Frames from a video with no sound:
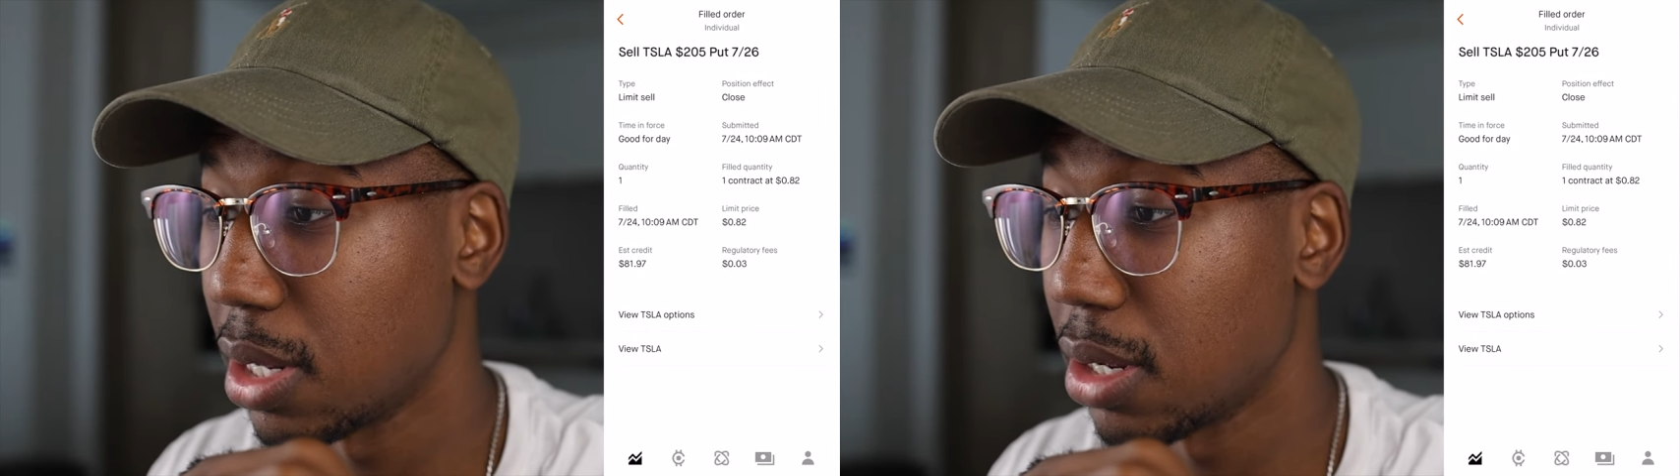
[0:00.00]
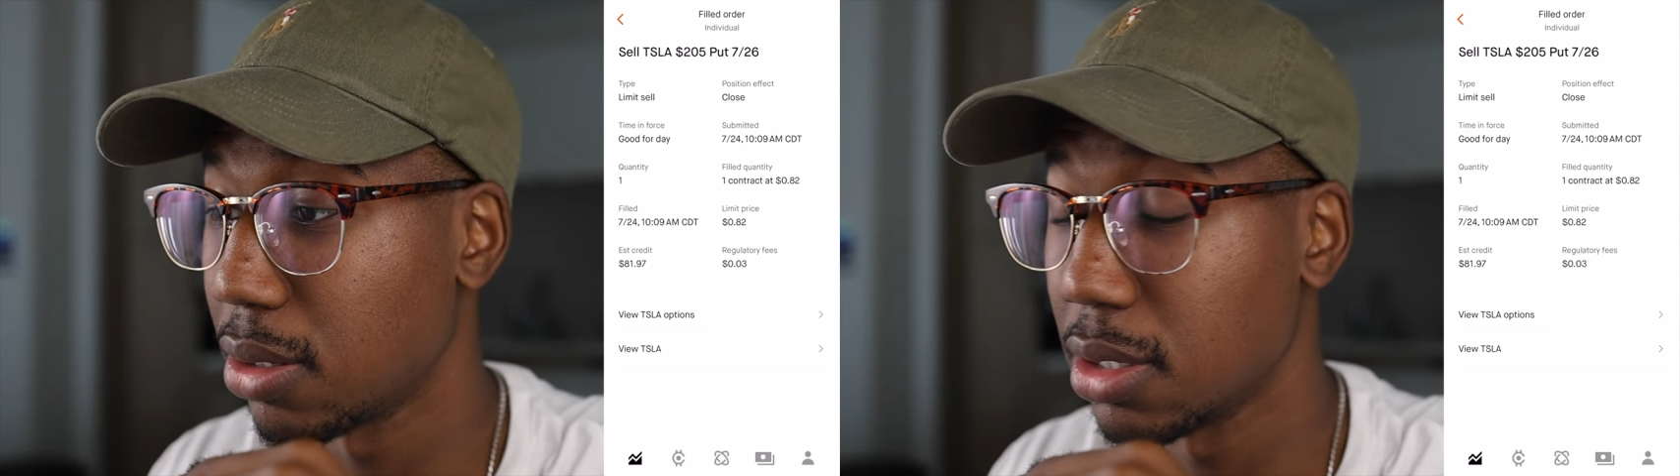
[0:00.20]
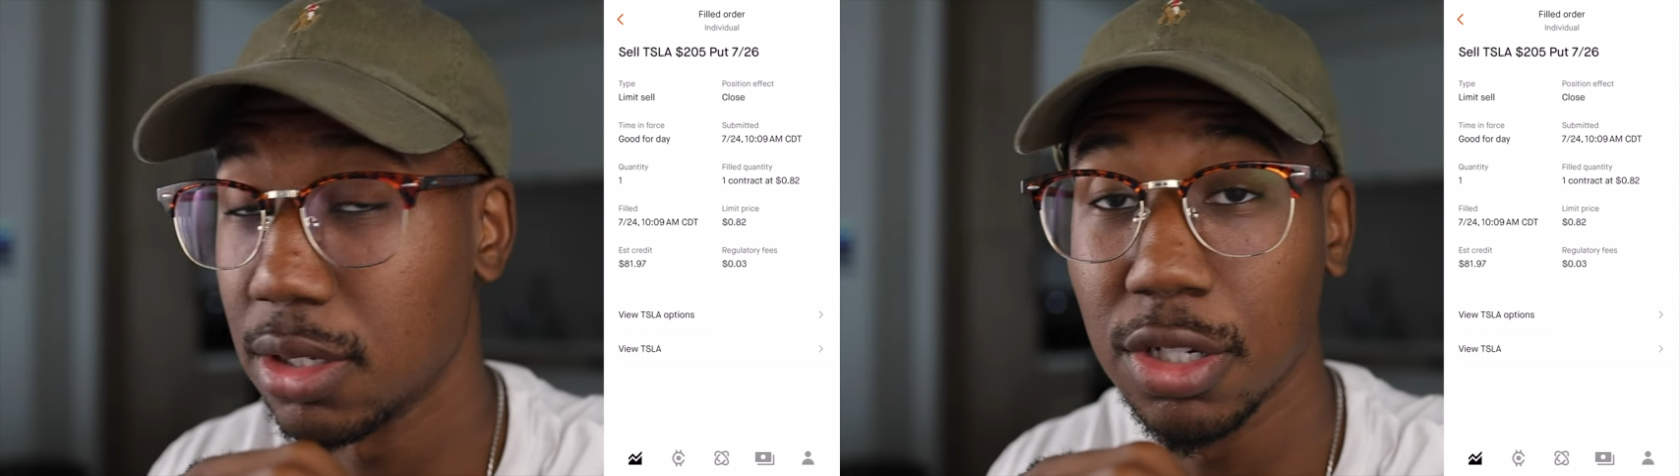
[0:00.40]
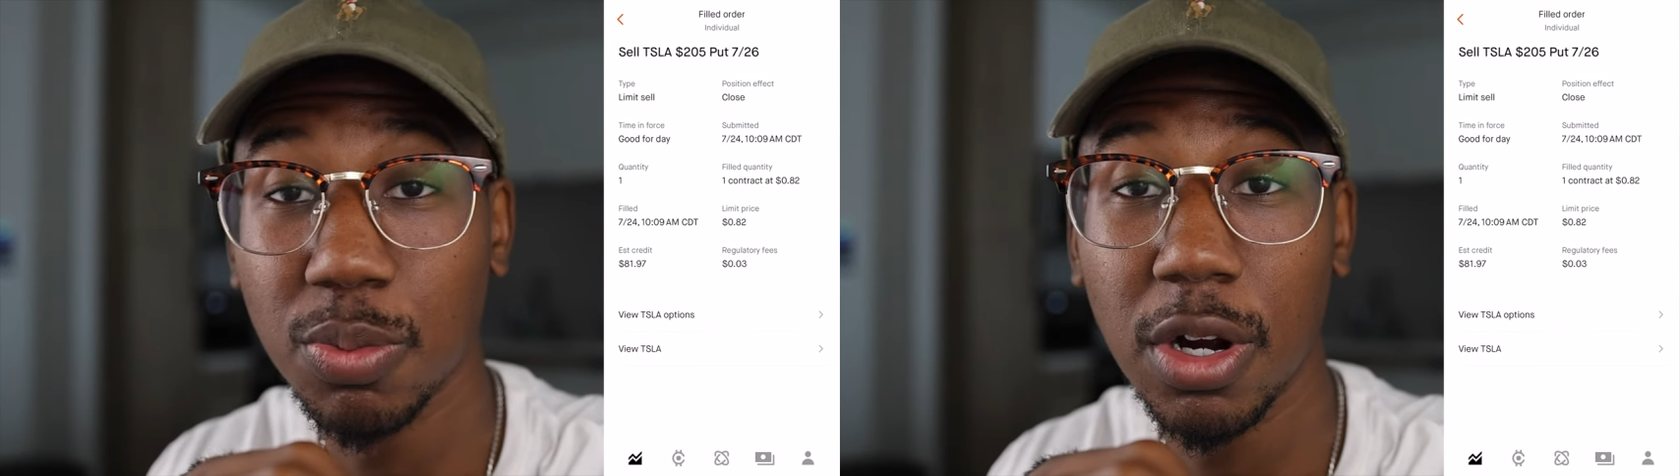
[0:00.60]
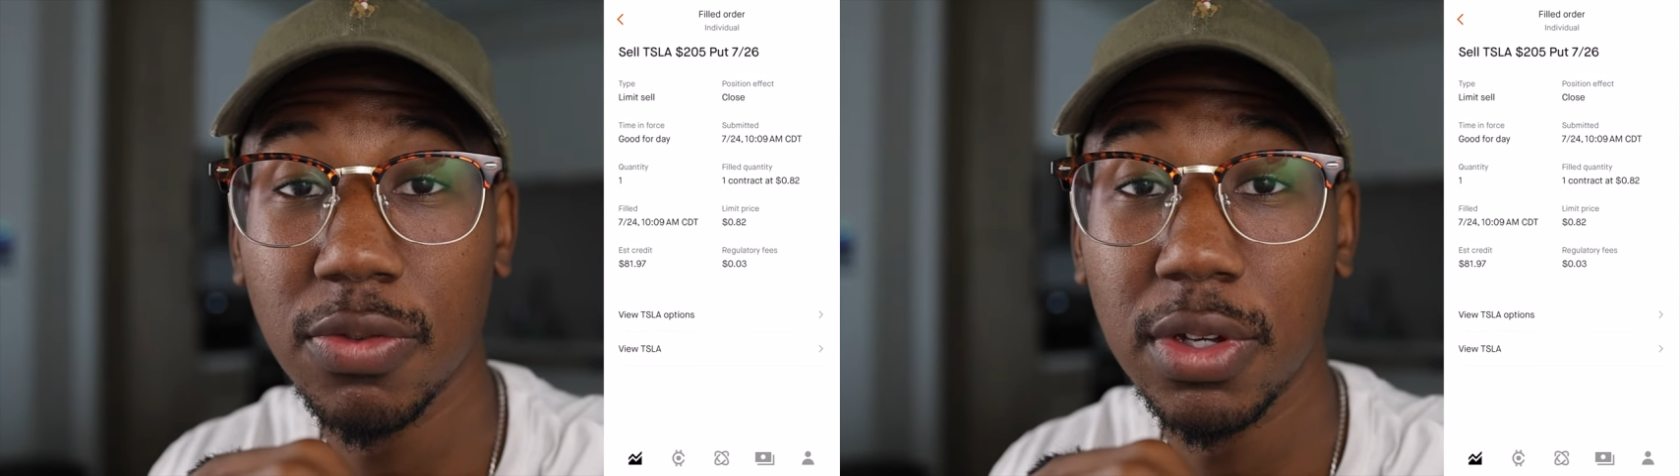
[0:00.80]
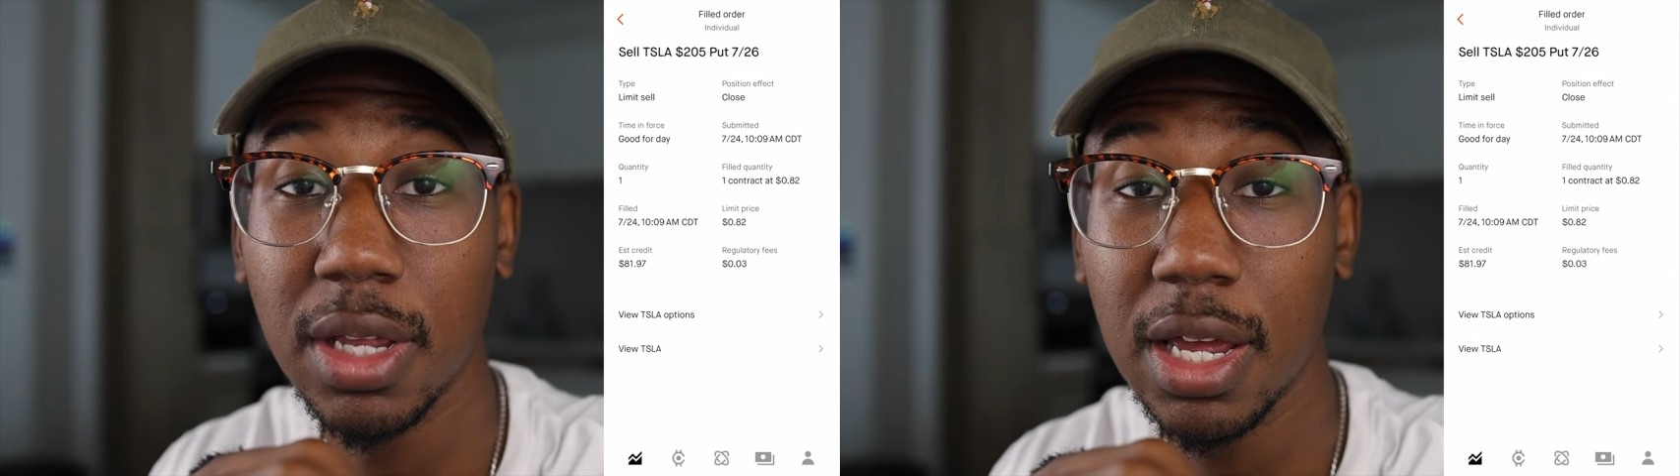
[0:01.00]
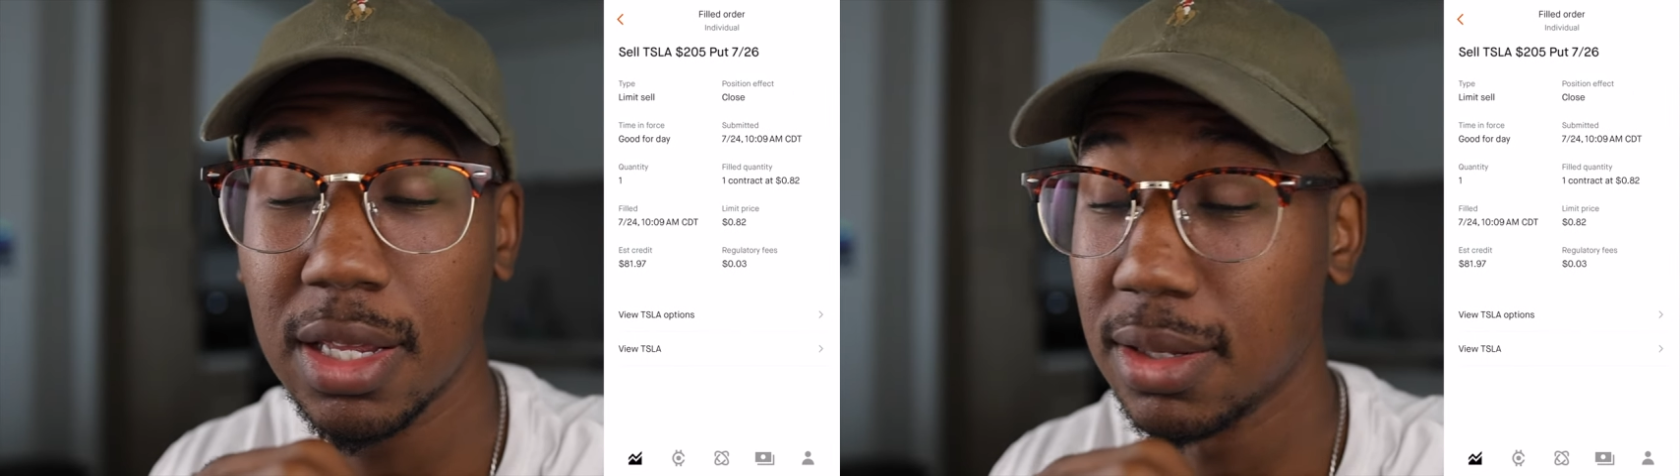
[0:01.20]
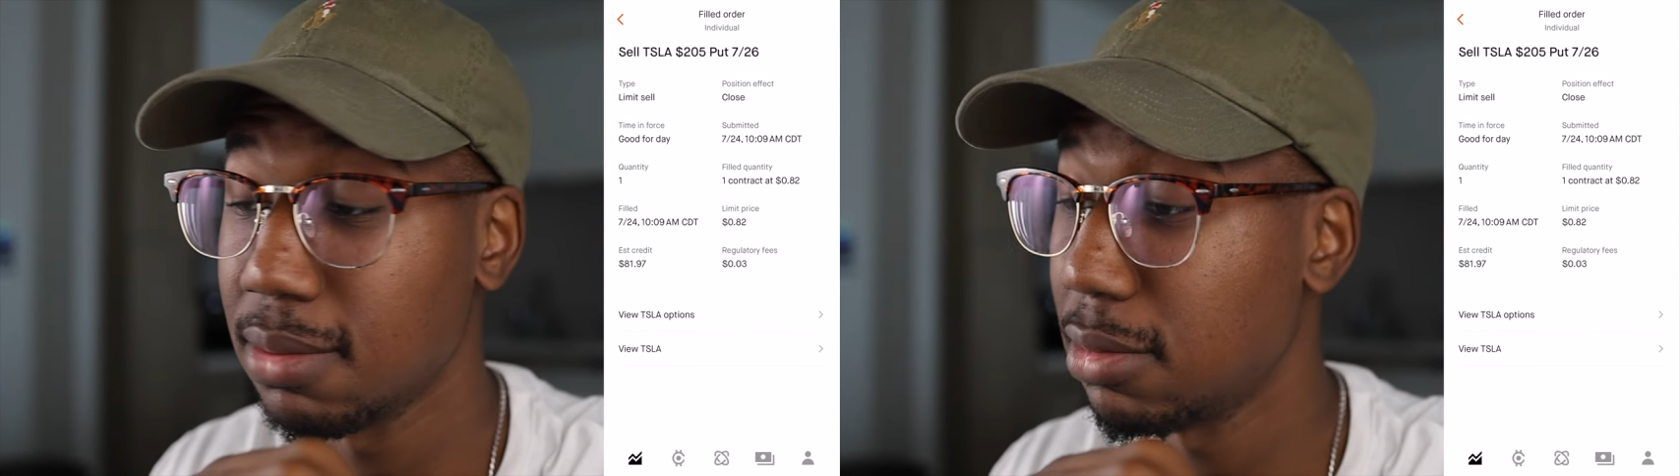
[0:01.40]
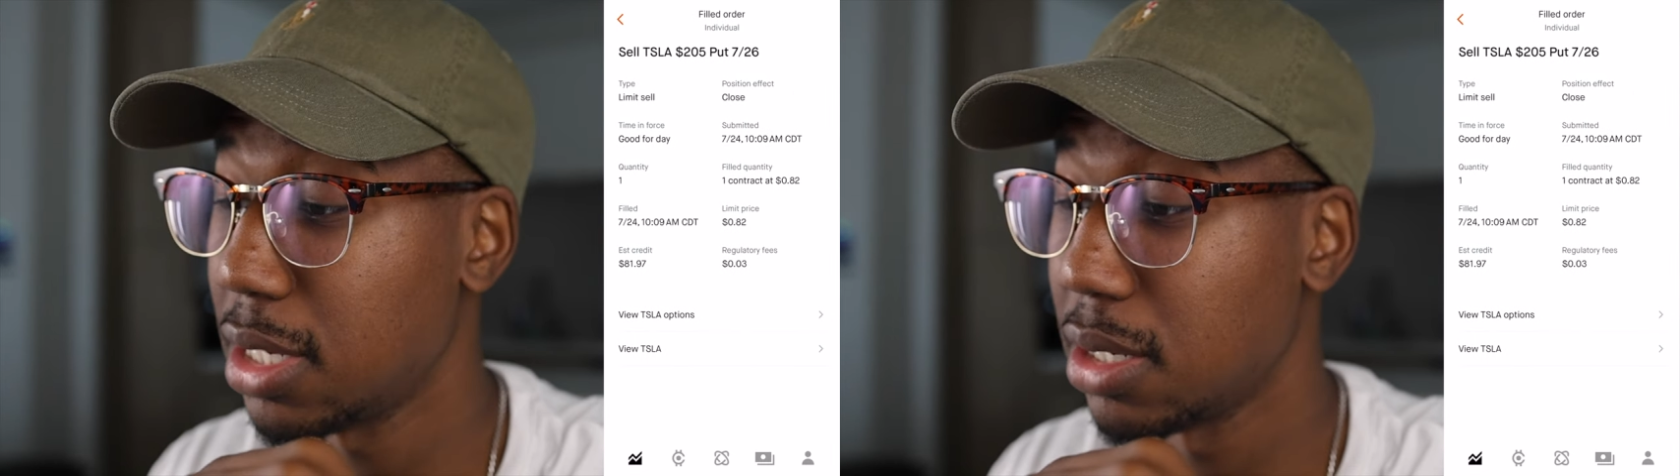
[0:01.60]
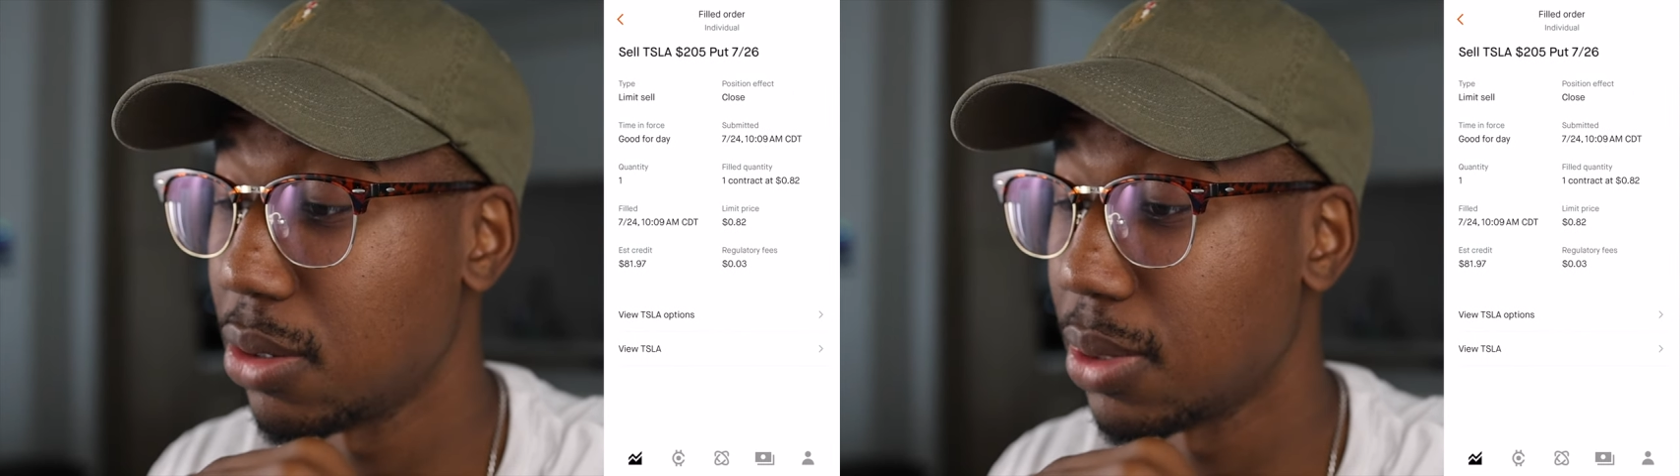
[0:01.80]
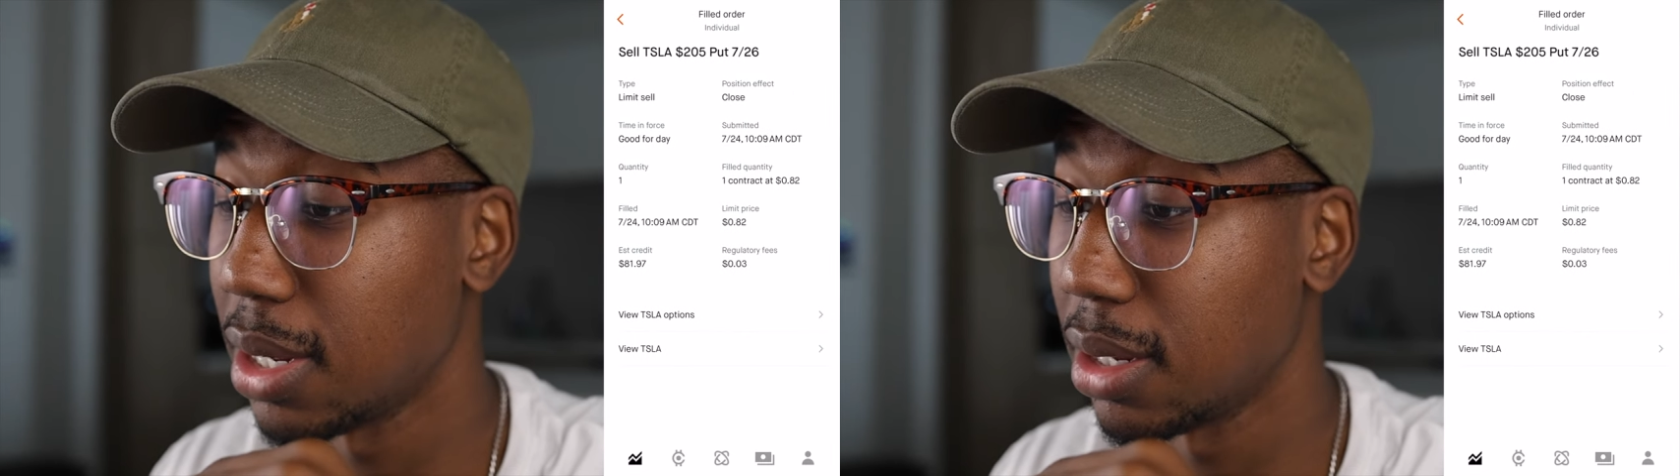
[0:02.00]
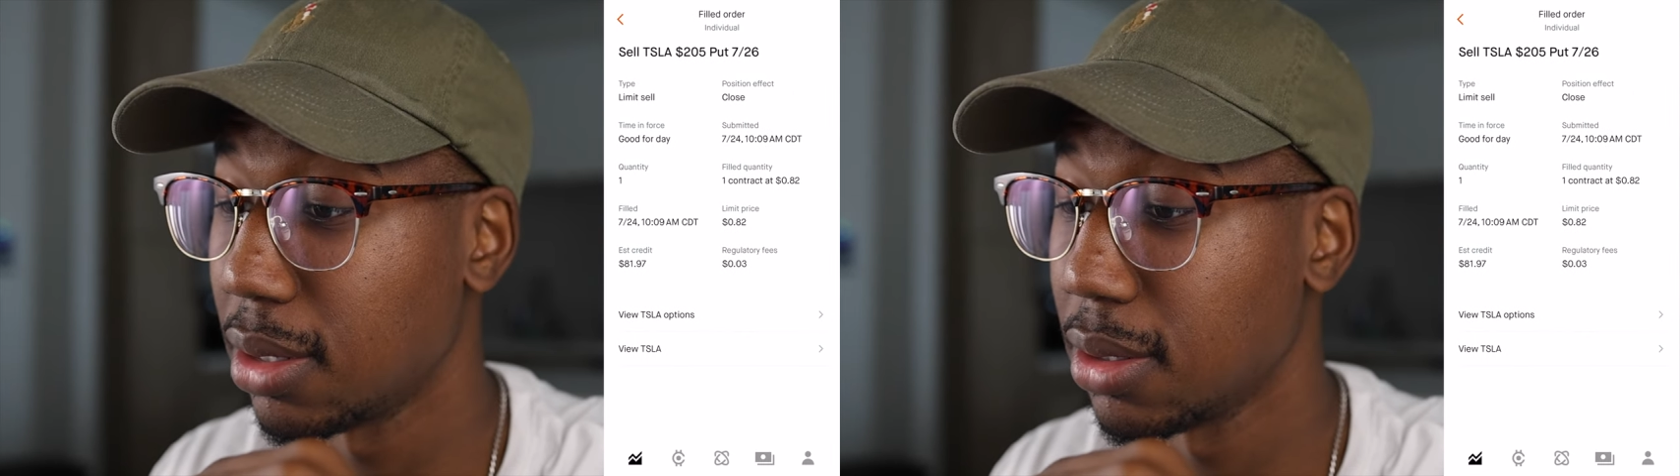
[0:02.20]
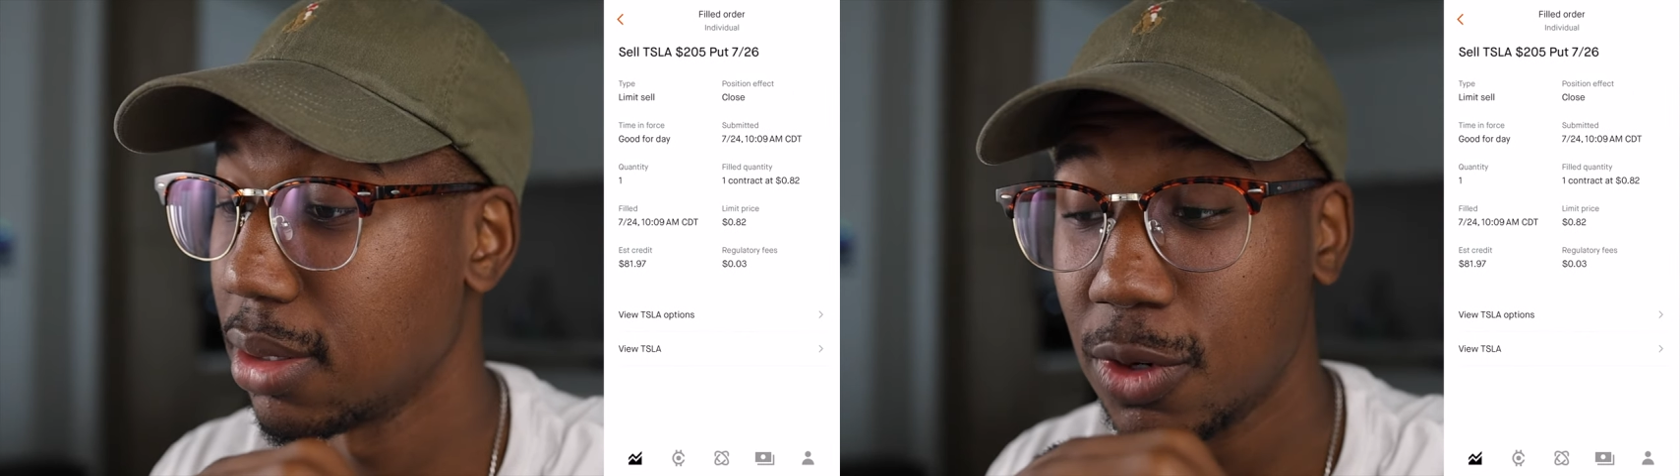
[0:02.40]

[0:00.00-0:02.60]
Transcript: out and took profit at ten oh nine.